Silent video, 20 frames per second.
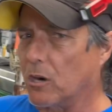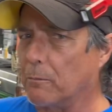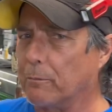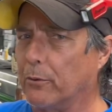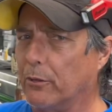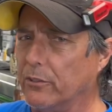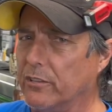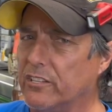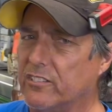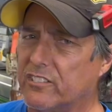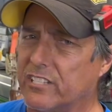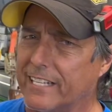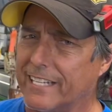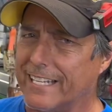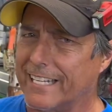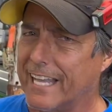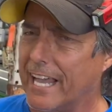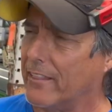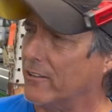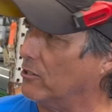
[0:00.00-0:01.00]
putting this thing
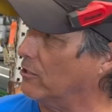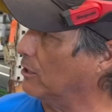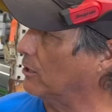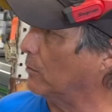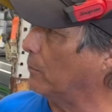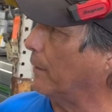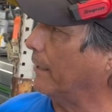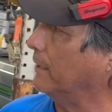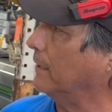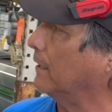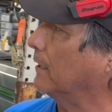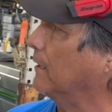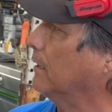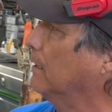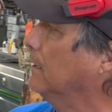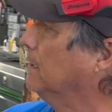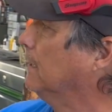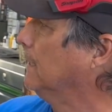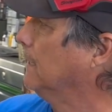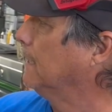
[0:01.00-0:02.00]
together little by little.
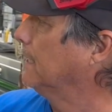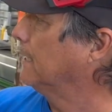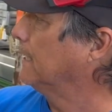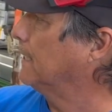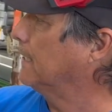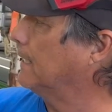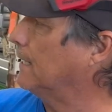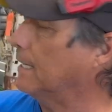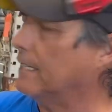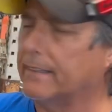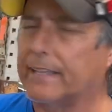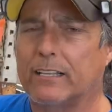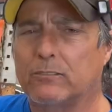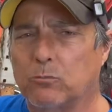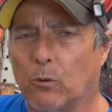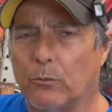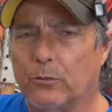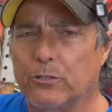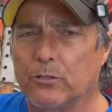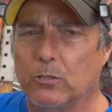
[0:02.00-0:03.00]
That's
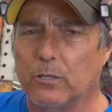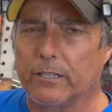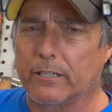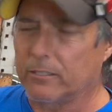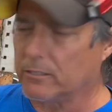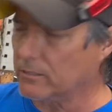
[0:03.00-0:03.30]
what we're doing here at